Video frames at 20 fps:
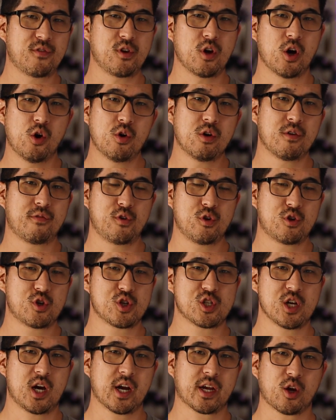if you own a
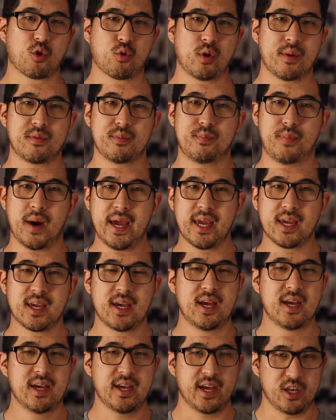Future Shock equipped
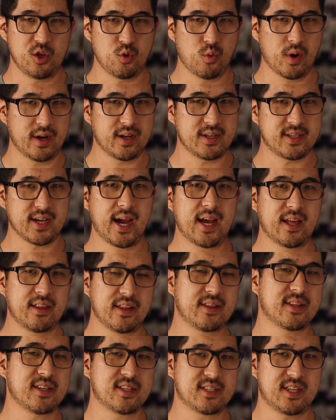bike and you want to
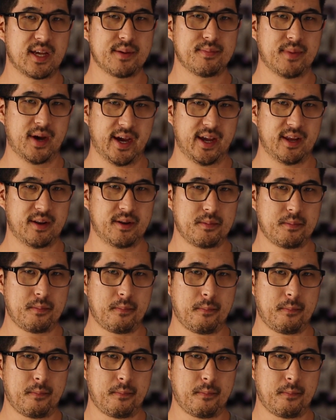dial in the stem height.